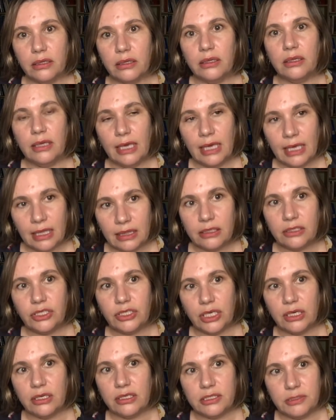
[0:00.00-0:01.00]
in the
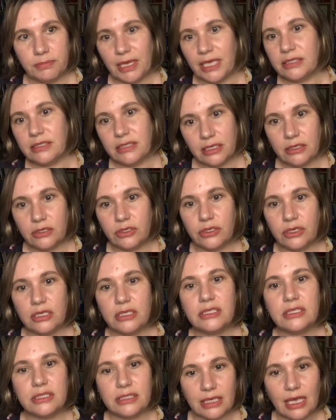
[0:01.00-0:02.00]
child's best
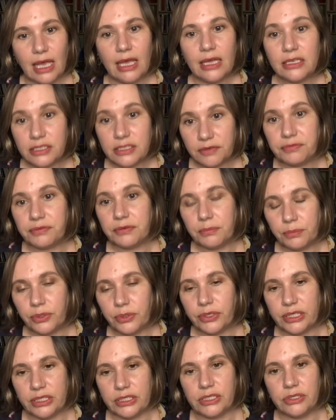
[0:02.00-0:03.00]
interests at different
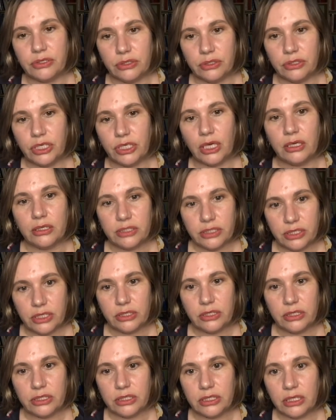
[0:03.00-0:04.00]
points through
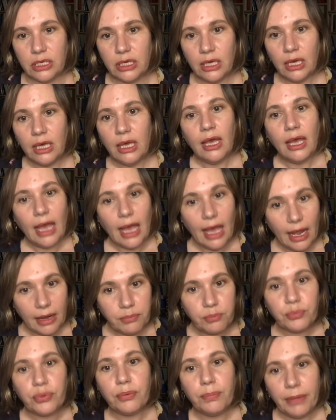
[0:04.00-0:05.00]
childhood, and
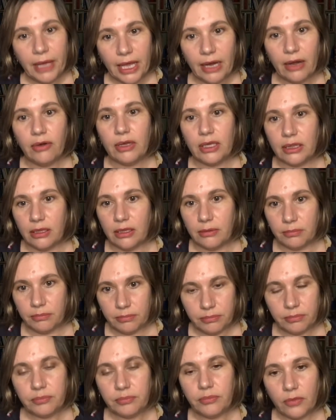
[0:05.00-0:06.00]
preparing them
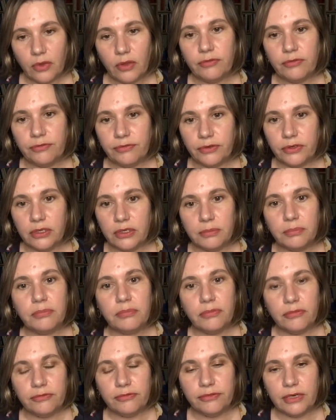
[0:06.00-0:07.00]

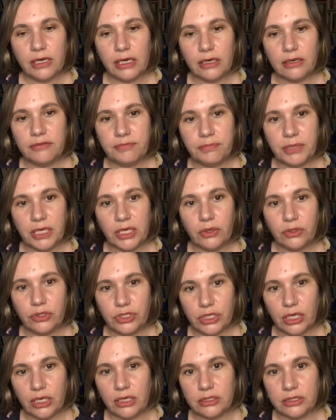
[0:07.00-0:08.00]
for life beyond
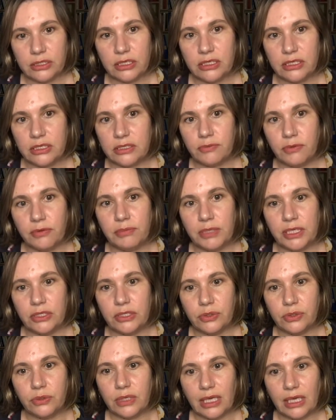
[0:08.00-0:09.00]
childhood, as we've been
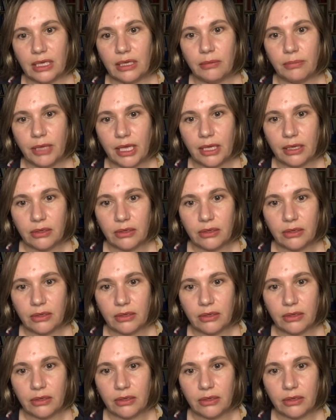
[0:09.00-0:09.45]
talking about.